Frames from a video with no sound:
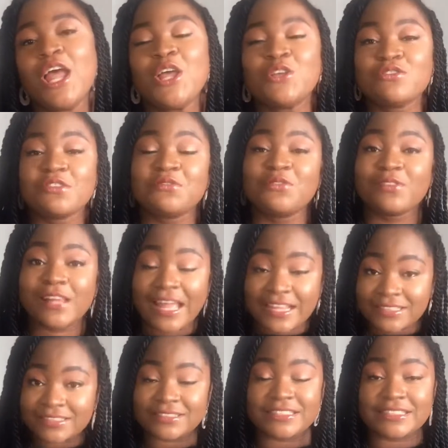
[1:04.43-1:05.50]
So if you like
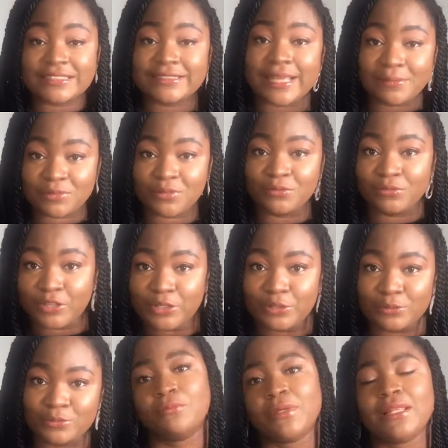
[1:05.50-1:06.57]
these types of
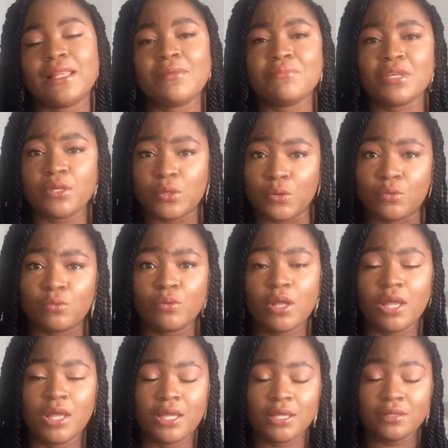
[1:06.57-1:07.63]
videos, let me know.
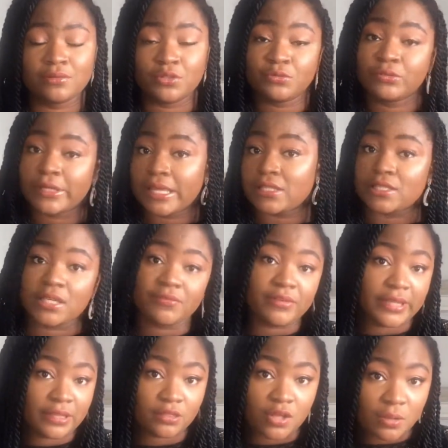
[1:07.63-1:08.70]
Don't forget to give it a
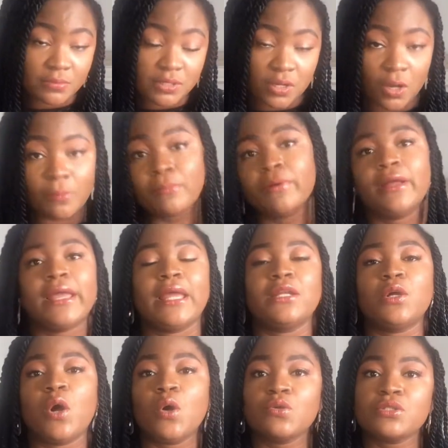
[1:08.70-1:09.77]
thumbs up, and
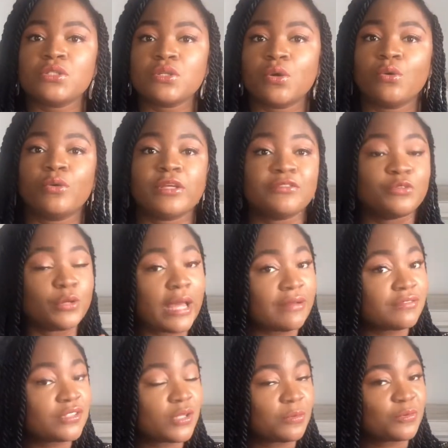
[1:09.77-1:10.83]
also if you haven't
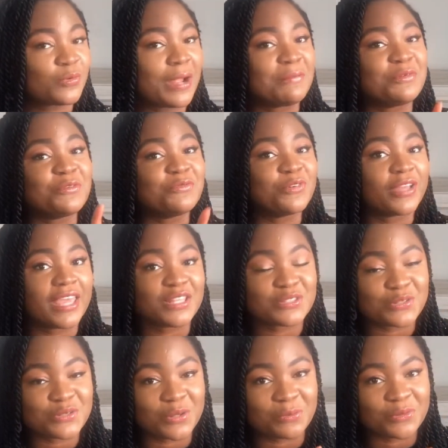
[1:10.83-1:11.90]
subscribed, don't forget to
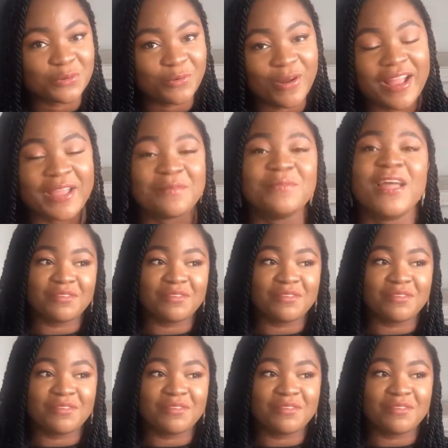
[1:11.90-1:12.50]
subscribe.